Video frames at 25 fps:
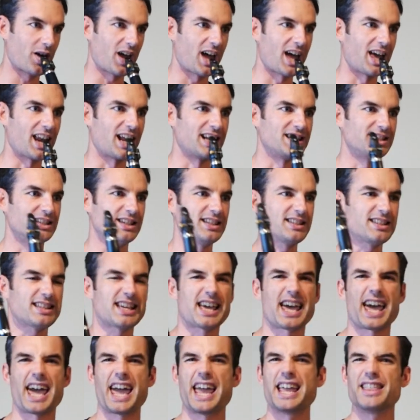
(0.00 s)
And I just
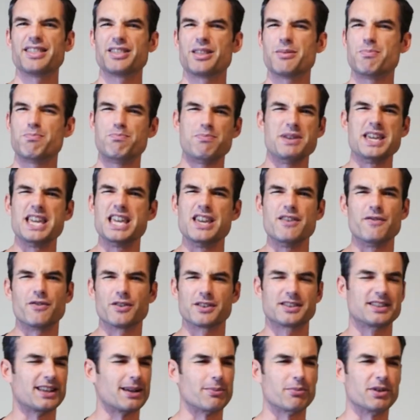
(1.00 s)
hate the B
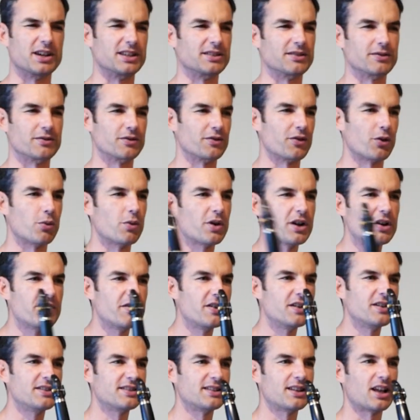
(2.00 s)
for some reason. For whatever
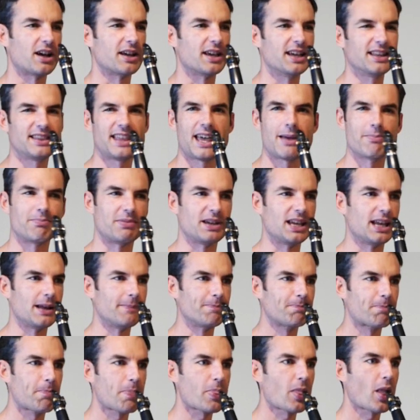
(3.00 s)
reason, I hit that
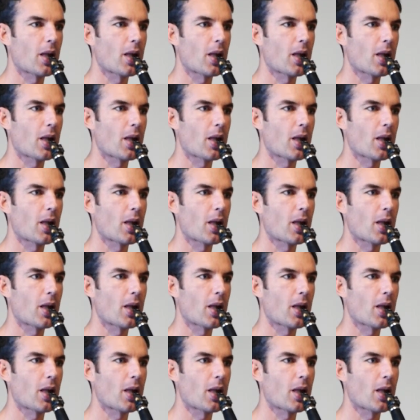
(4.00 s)
B.